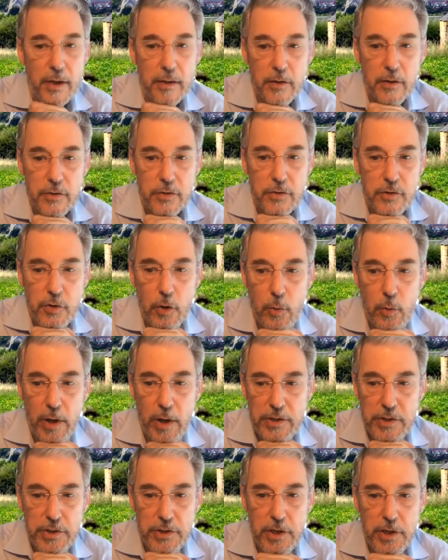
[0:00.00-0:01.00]
There's so
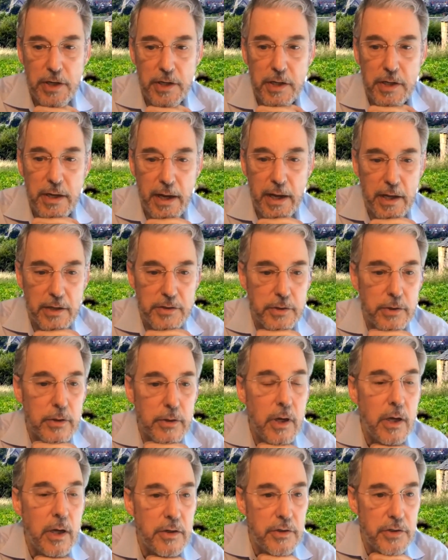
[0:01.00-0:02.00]
questions here I didn't
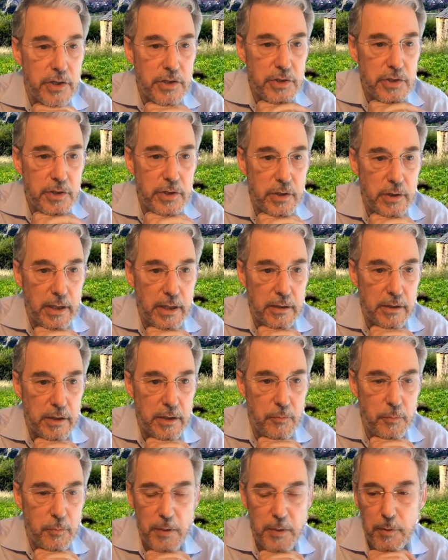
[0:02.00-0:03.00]
answer. Just
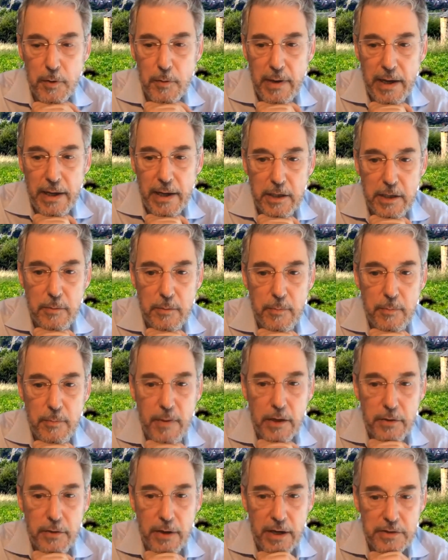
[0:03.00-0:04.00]
give people my email
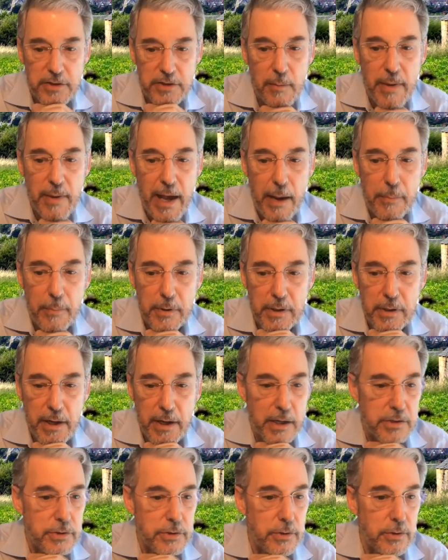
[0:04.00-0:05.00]
address. I'm happy to
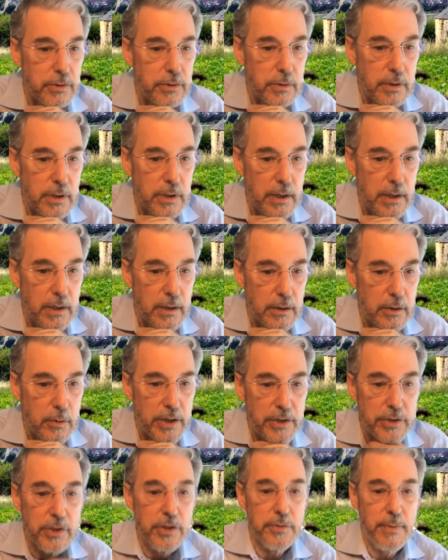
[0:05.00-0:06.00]
answer
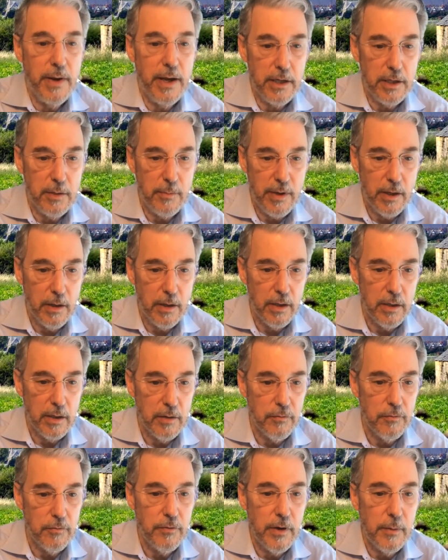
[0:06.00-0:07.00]
questions by email
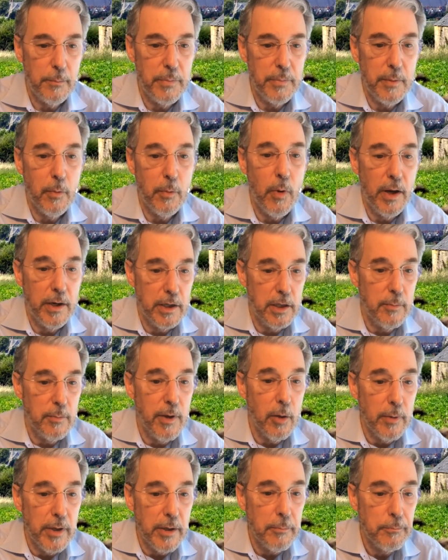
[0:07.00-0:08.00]
if people want to
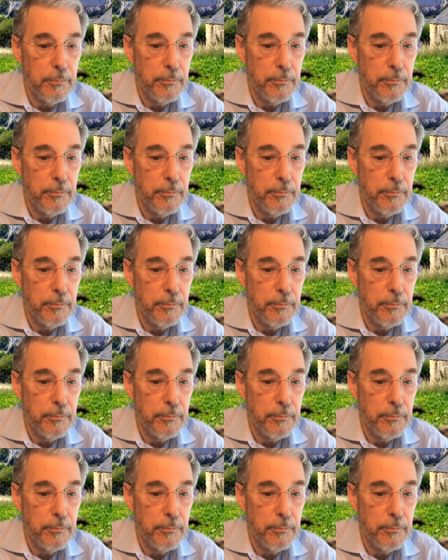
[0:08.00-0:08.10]
email me.